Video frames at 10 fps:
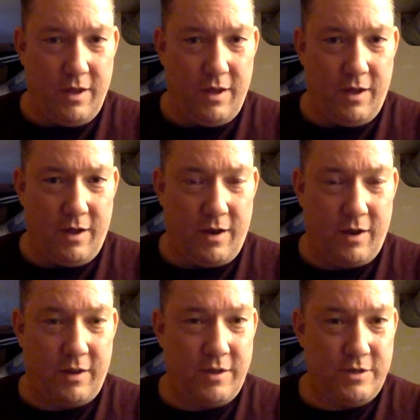
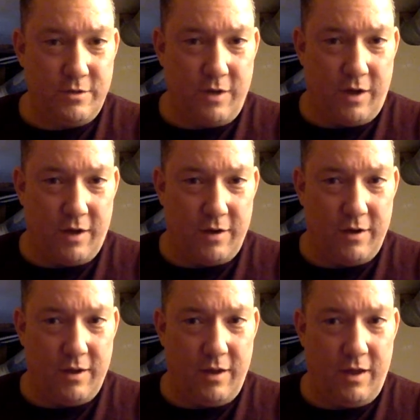I kid you not.
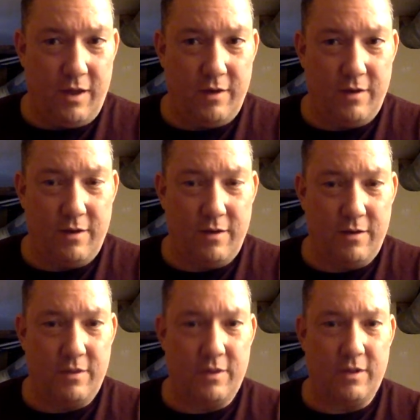And
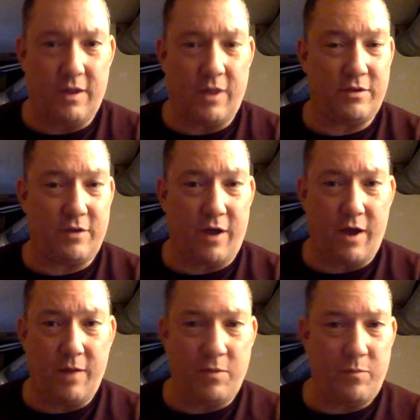at the time,